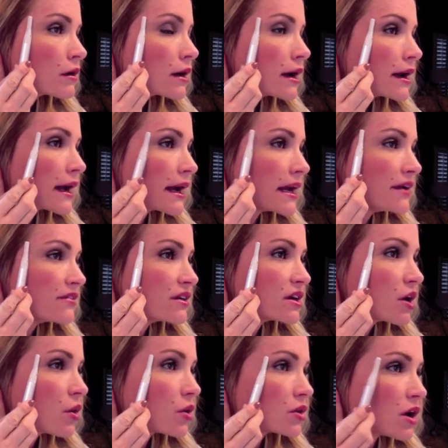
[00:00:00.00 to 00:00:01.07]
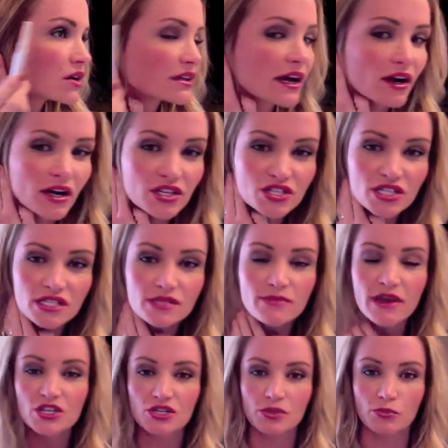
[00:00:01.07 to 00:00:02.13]
And I even go along there. It just
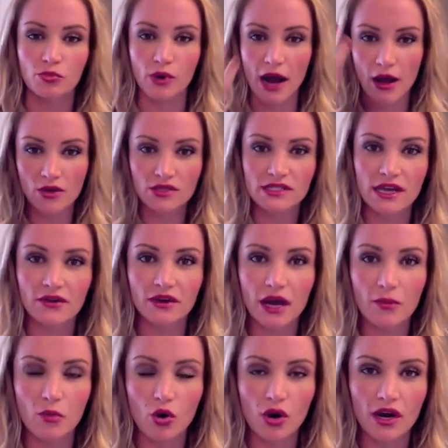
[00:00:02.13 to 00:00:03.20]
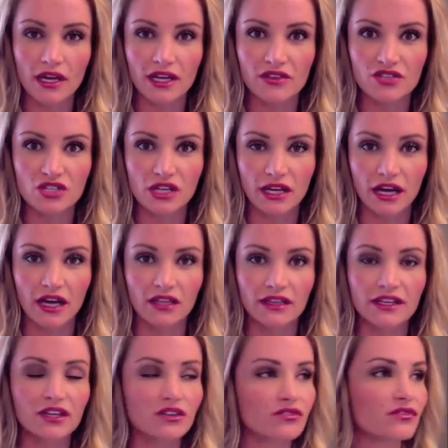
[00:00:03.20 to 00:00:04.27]
makes your brows stand out more and gives you like a
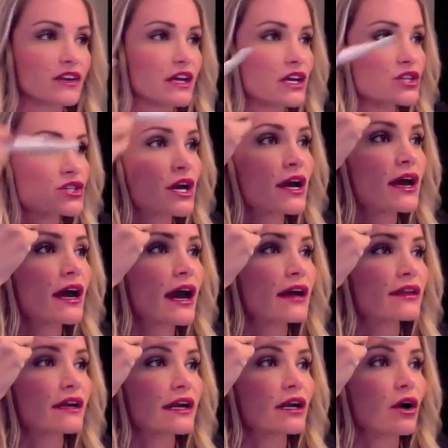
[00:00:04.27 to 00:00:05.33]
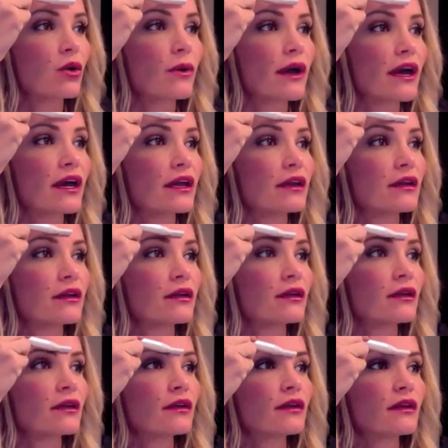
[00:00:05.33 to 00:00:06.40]
cleaner finish. And then I go in
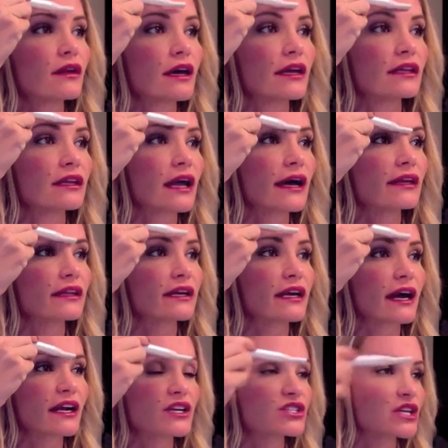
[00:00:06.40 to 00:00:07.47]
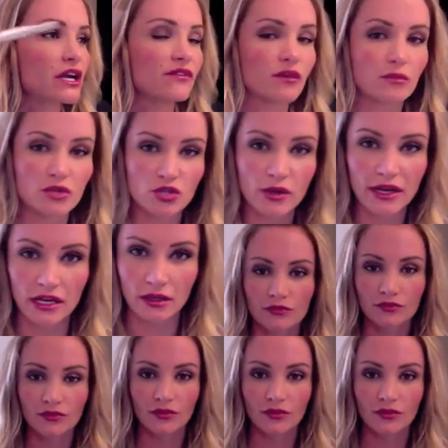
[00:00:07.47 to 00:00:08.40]
and lightly kind of shave in between.